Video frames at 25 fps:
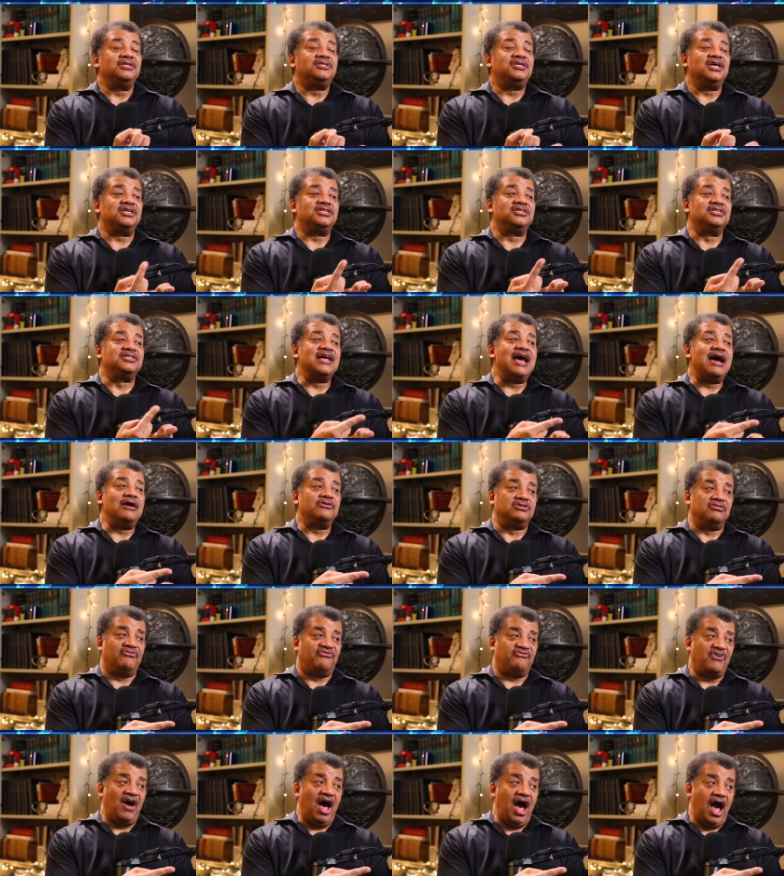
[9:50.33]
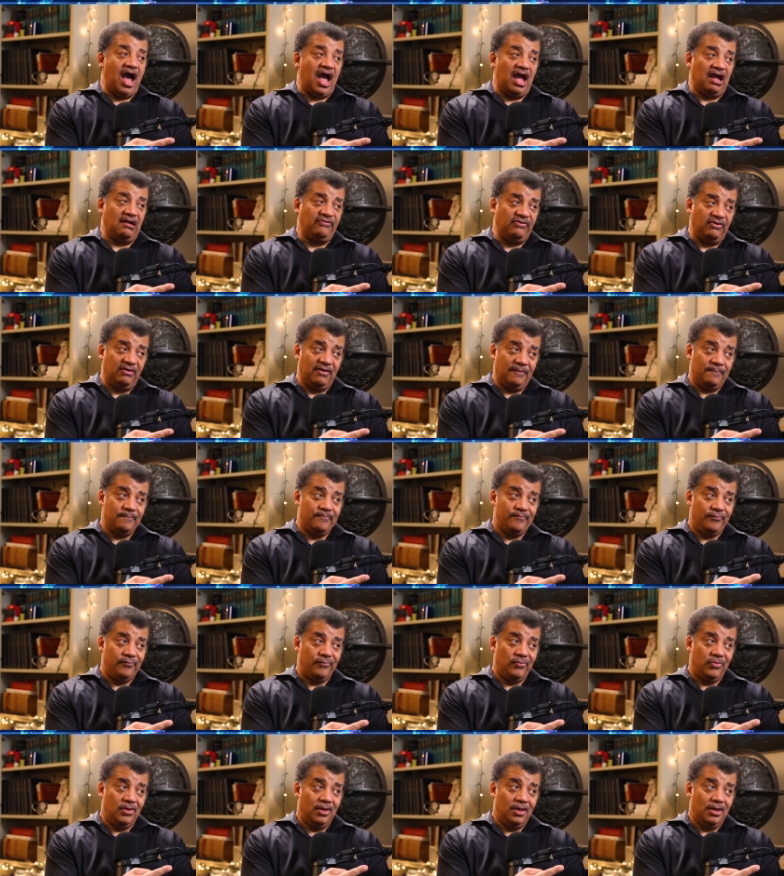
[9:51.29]
That takes it down to 5.
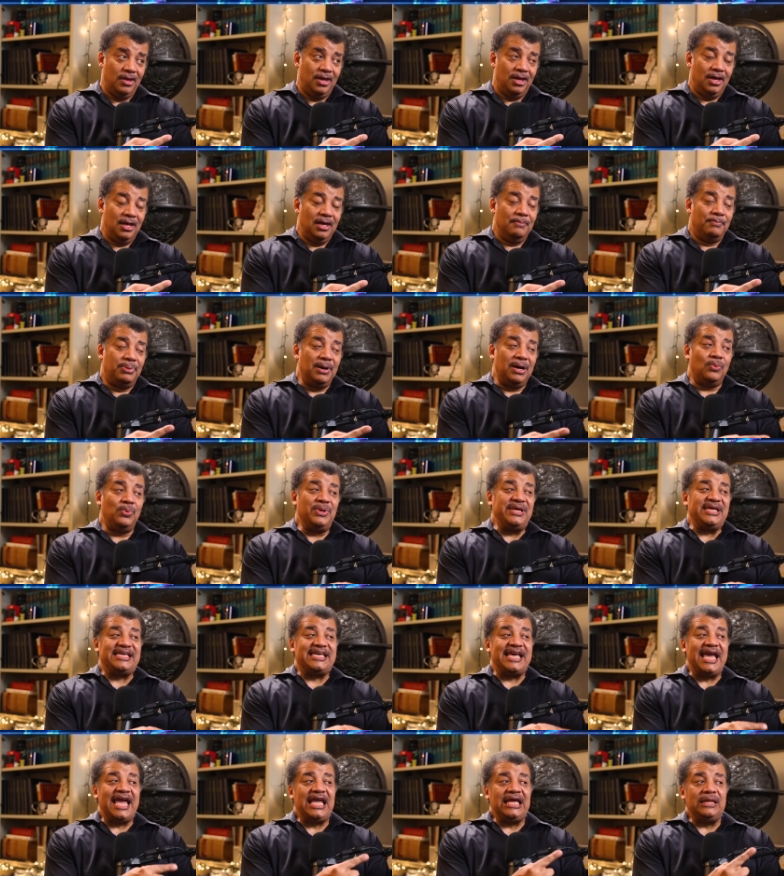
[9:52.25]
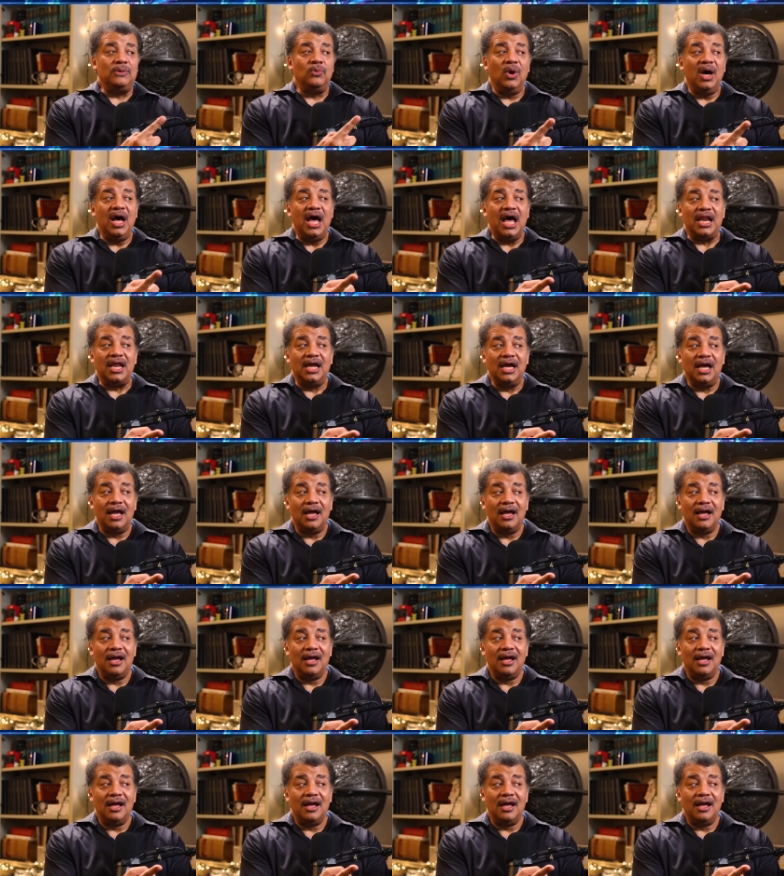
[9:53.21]
But we gain what?